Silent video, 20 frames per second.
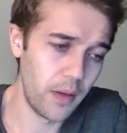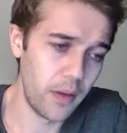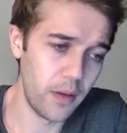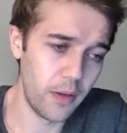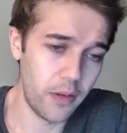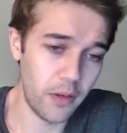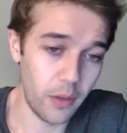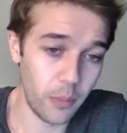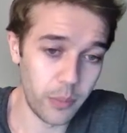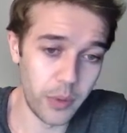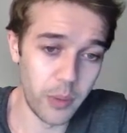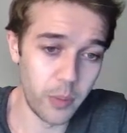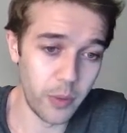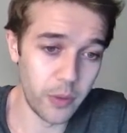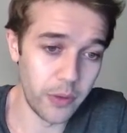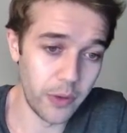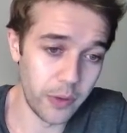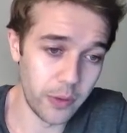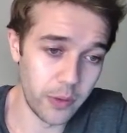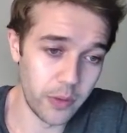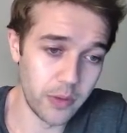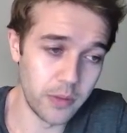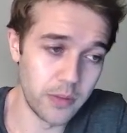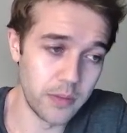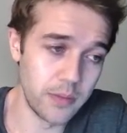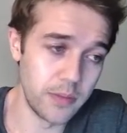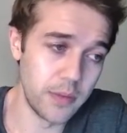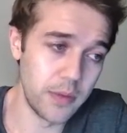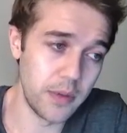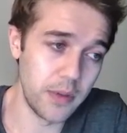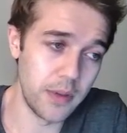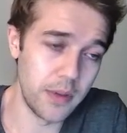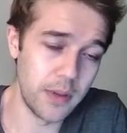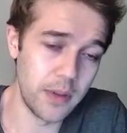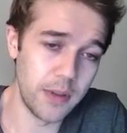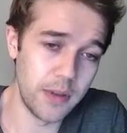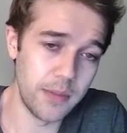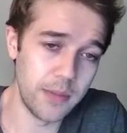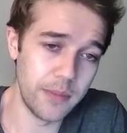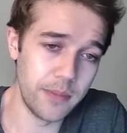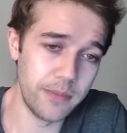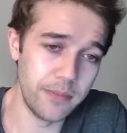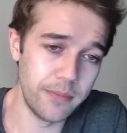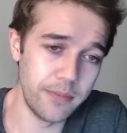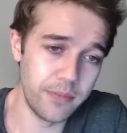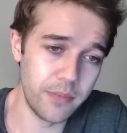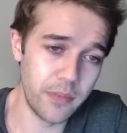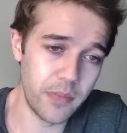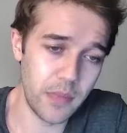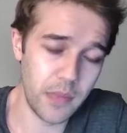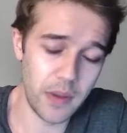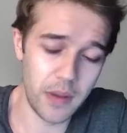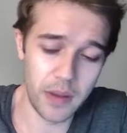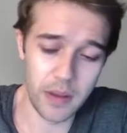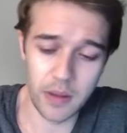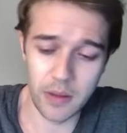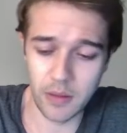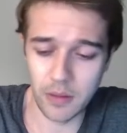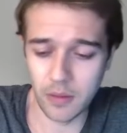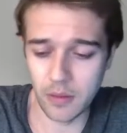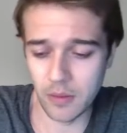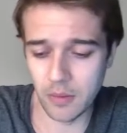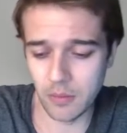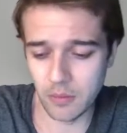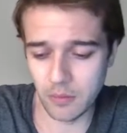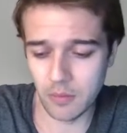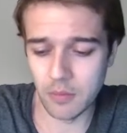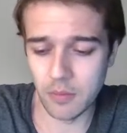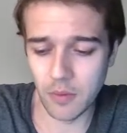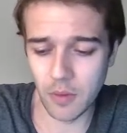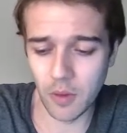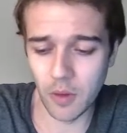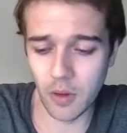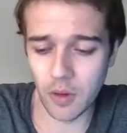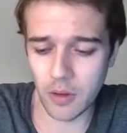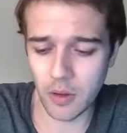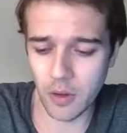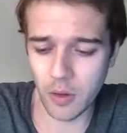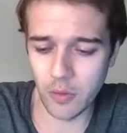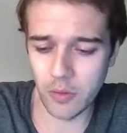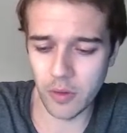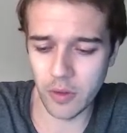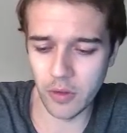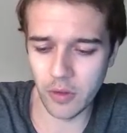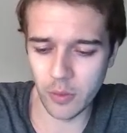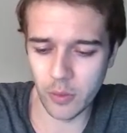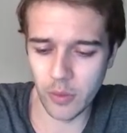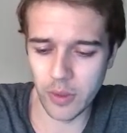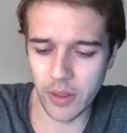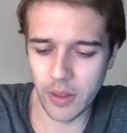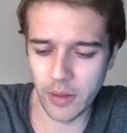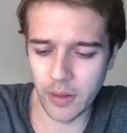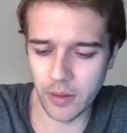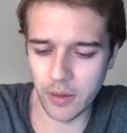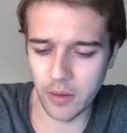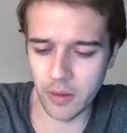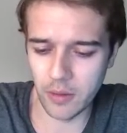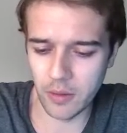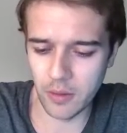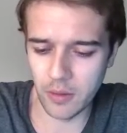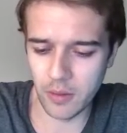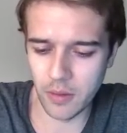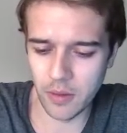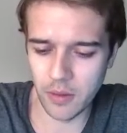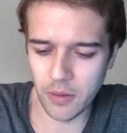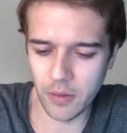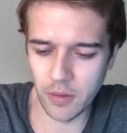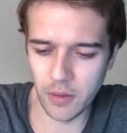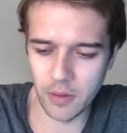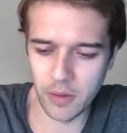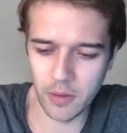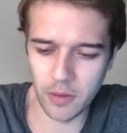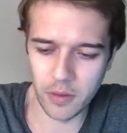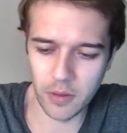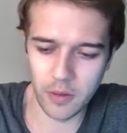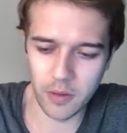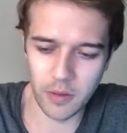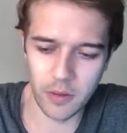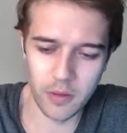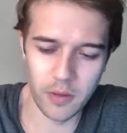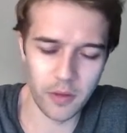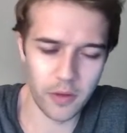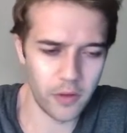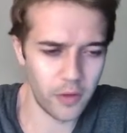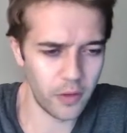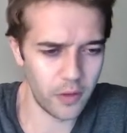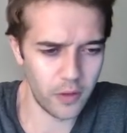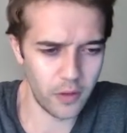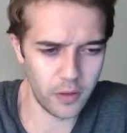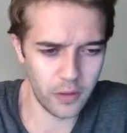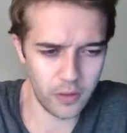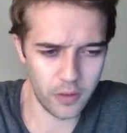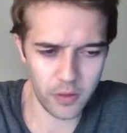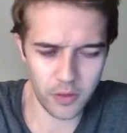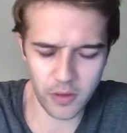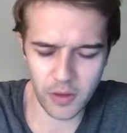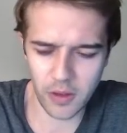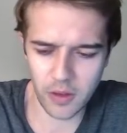Some people don't, and long COVID is a reality. I think that doesn't